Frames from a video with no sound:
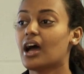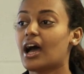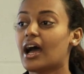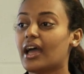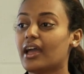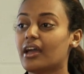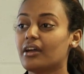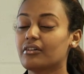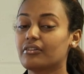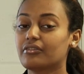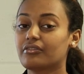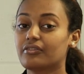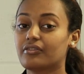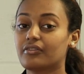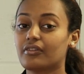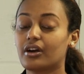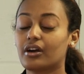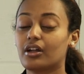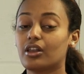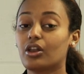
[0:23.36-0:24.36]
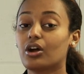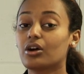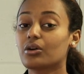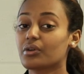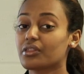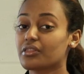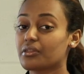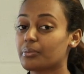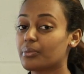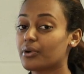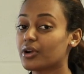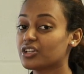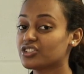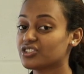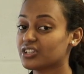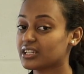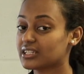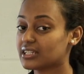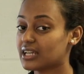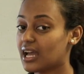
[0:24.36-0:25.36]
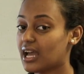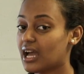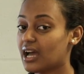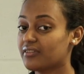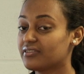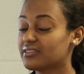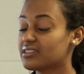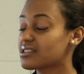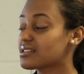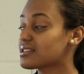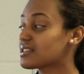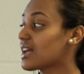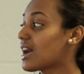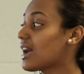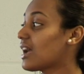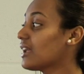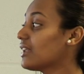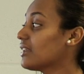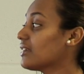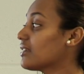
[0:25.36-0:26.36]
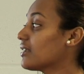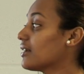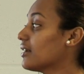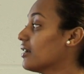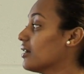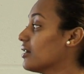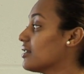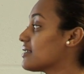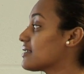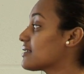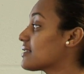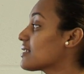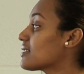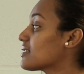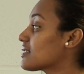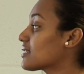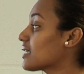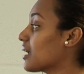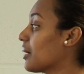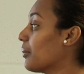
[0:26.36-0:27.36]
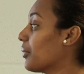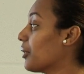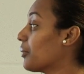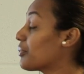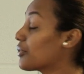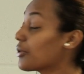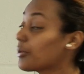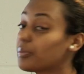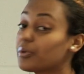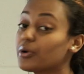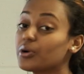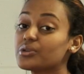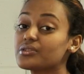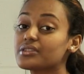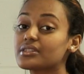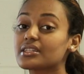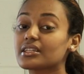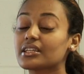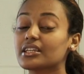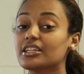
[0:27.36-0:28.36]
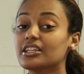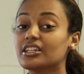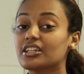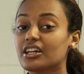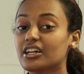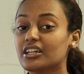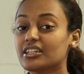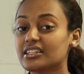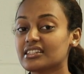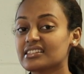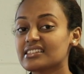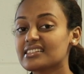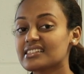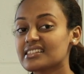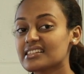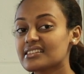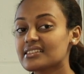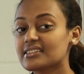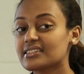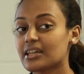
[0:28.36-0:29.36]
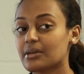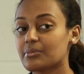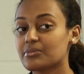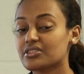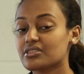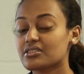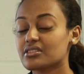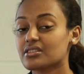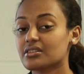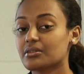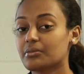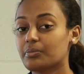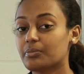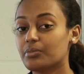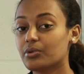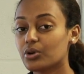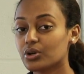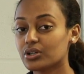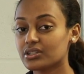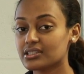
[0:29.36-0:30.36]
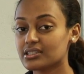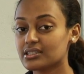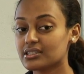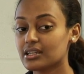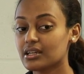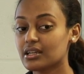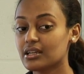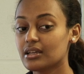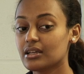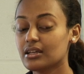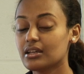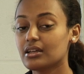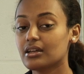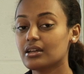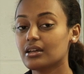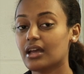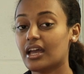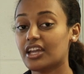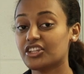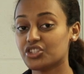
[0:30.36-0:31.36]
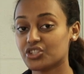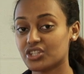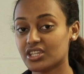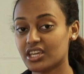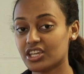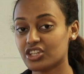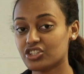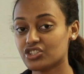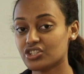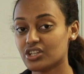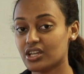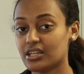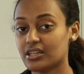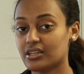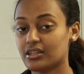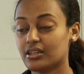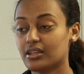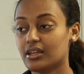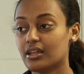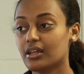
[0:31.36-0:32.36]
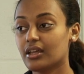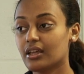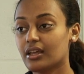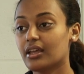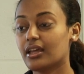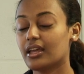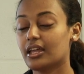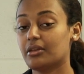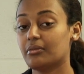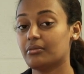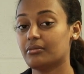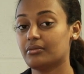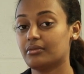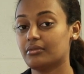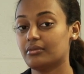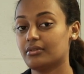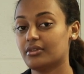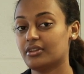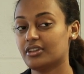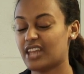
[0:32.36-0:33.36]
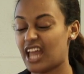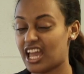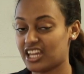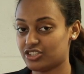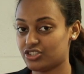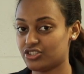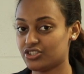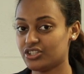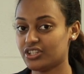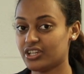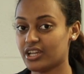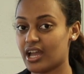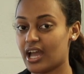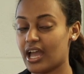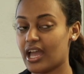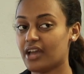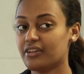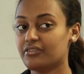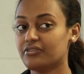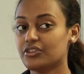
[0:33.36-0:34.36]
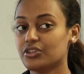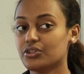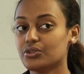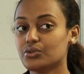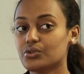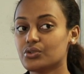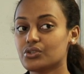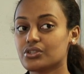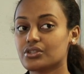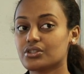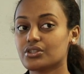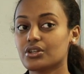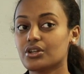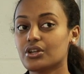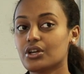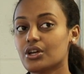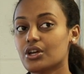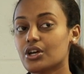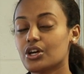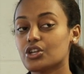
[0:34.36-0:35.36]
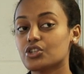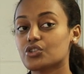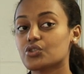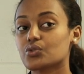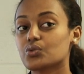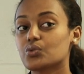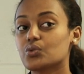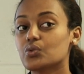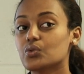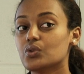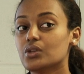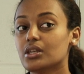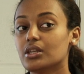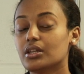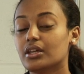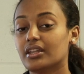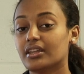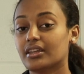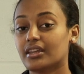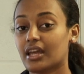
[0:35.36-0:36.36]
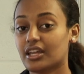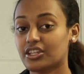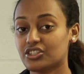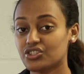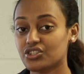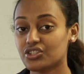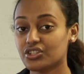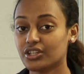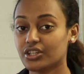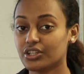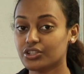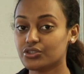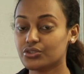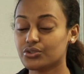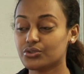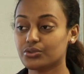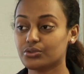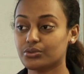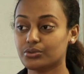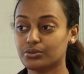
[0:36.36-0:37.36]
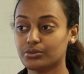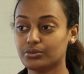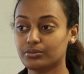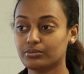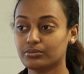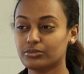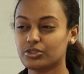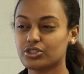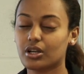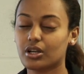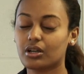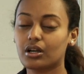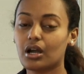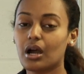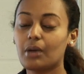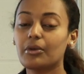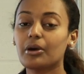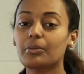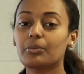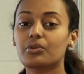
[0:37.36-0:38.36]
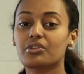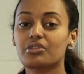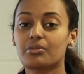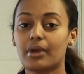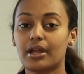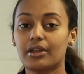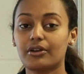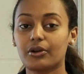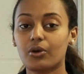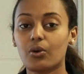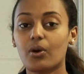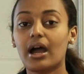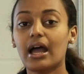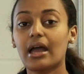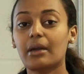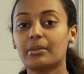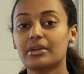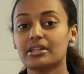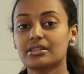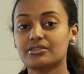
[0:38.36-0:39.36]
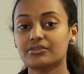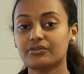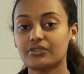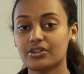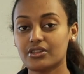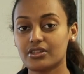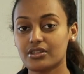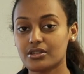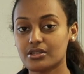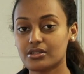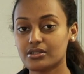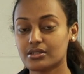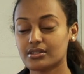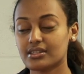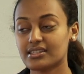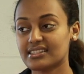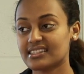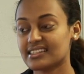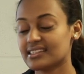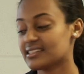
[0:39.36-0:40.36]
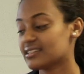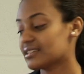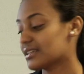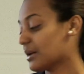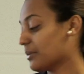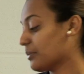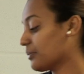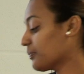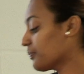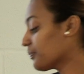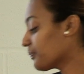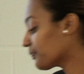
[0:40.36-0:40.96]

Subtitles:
I have, along with the project, I have designed a system, a proposed e-learning system to support education in Nigeria. I have used a school in Nigeria to come up with my requirements for this system.